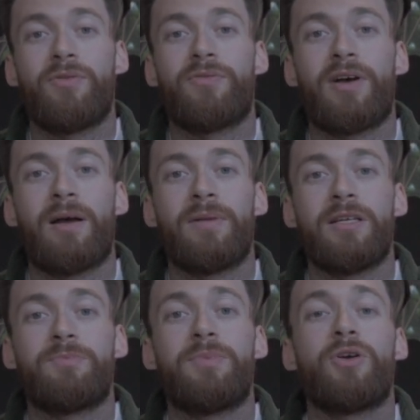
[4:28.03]
with
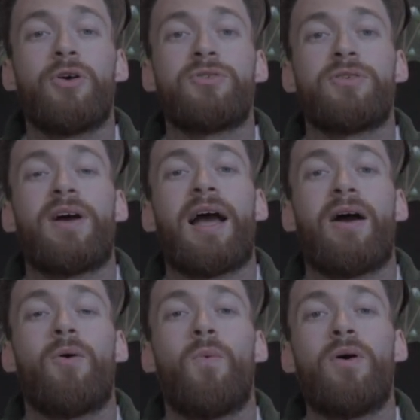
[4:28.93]
families because of
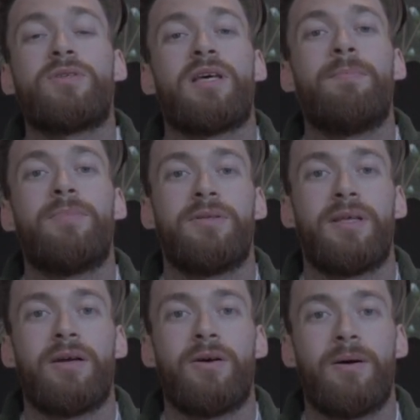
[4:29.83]
how well-tempered
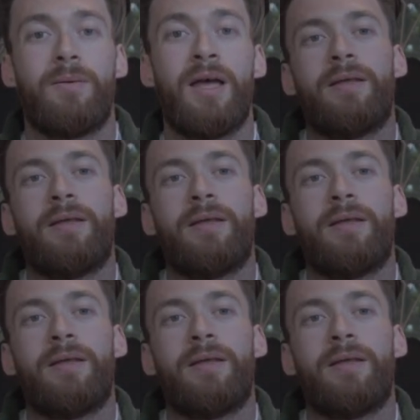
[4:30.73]
they are.